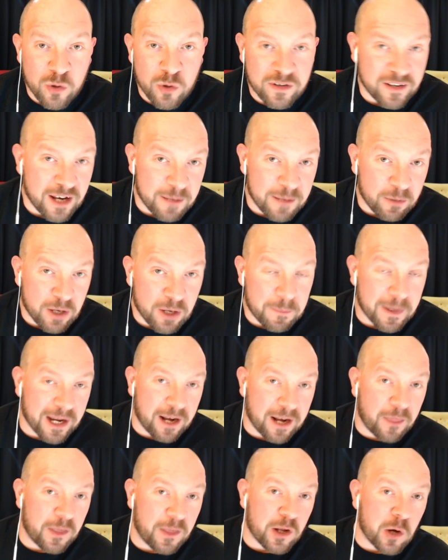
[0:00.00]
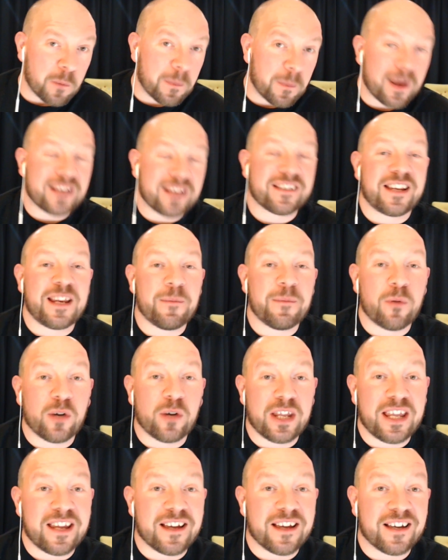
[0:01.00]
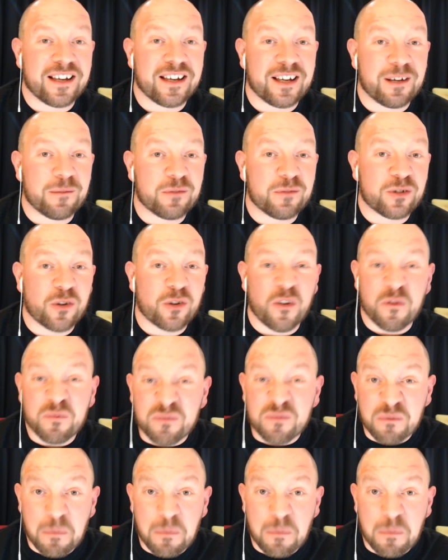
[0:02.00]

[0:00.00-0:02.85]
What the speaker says: Did anybody pick anything up? Has anybody sort of